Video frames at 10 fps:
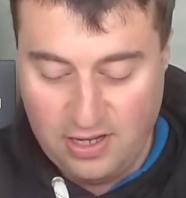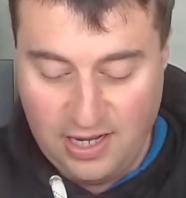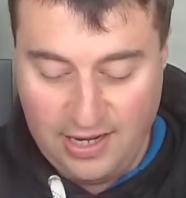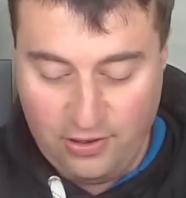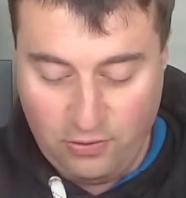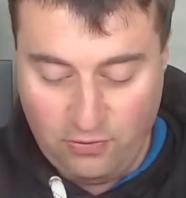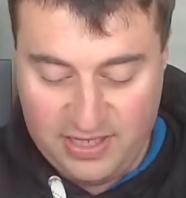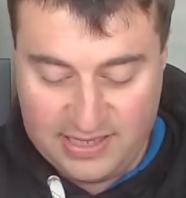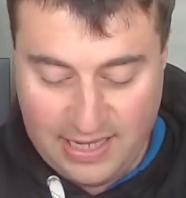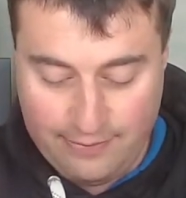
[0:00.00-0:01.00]
A little
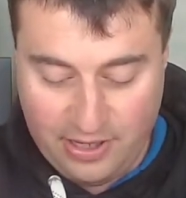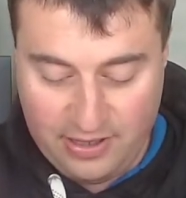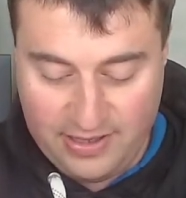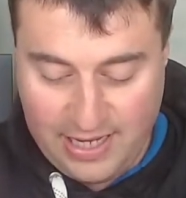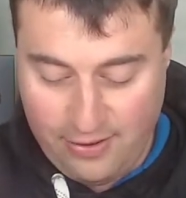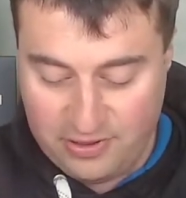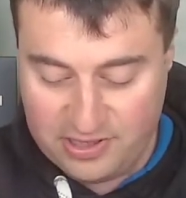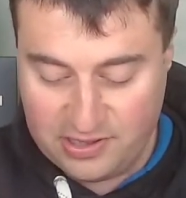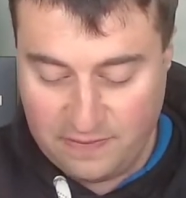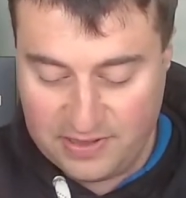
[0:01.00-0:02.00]
reset button there which is
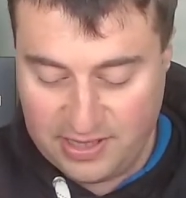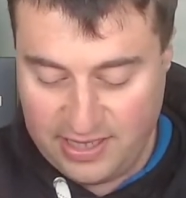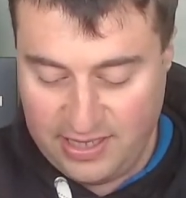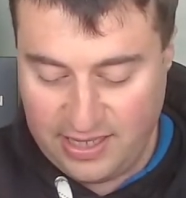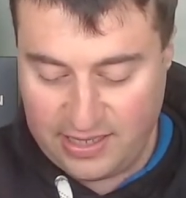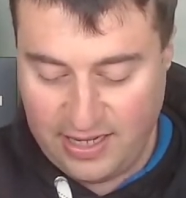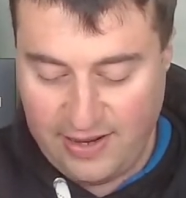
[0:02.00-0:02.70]
obviously like uh,